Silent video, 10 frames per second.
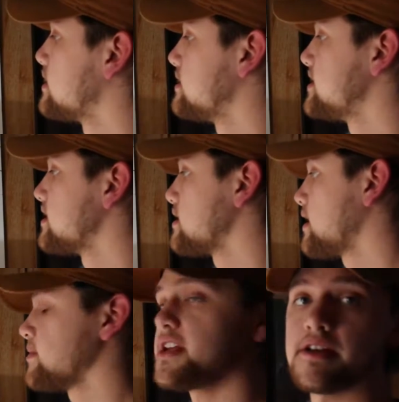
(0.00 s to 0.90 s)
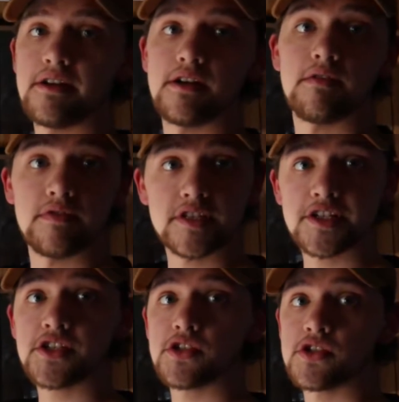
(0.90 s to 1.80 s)
the denominator of
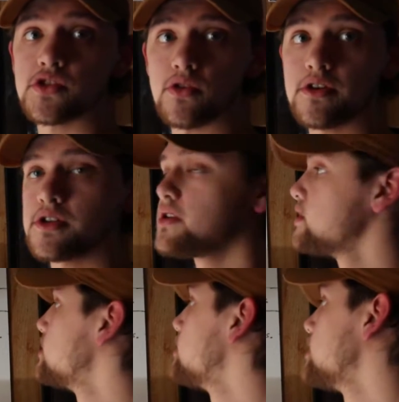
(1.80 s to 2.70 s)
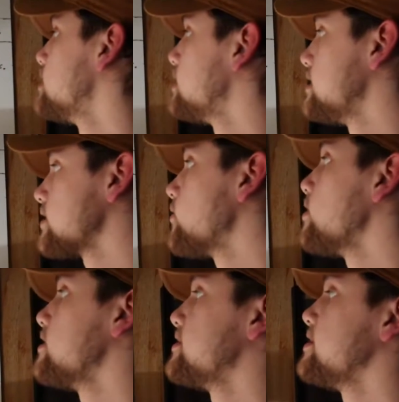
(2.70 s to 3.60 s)
this sort in
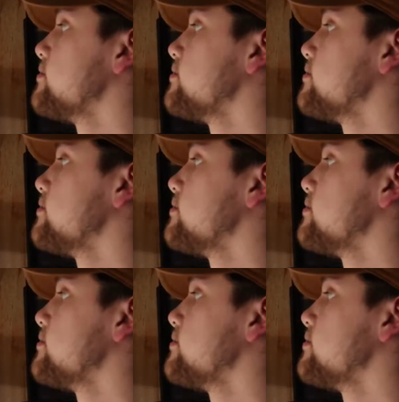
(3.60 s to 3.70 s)
equality